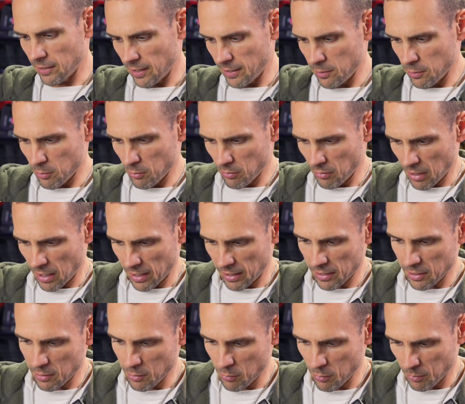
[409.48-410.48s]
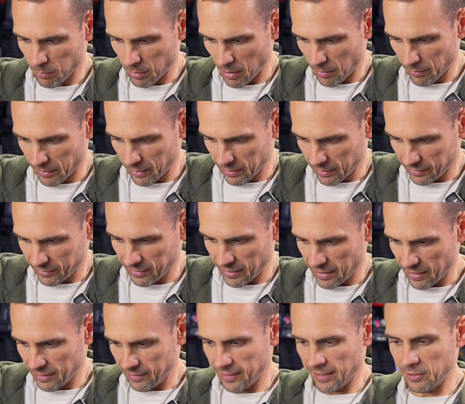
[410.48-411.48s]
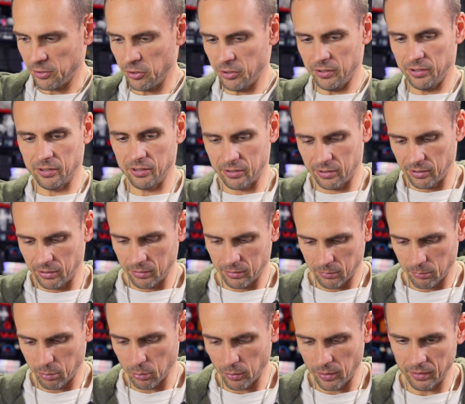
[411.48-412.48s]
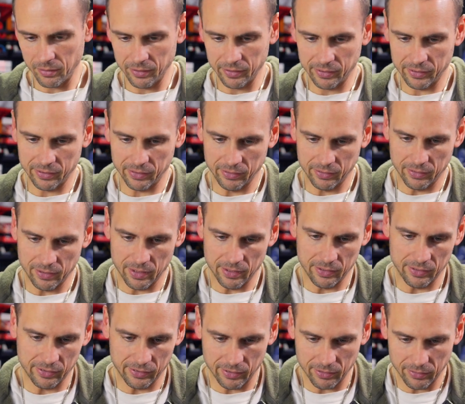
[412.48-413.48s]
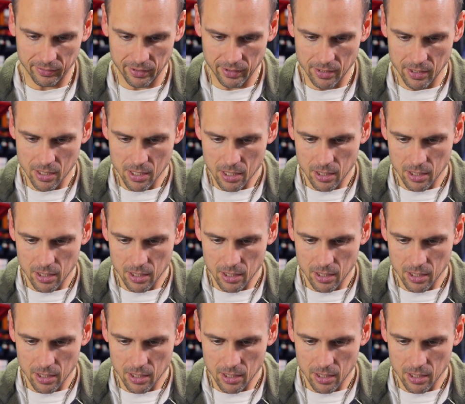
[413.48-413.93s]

I know a lot of you were probably going to say that that's just pointless and it's silly.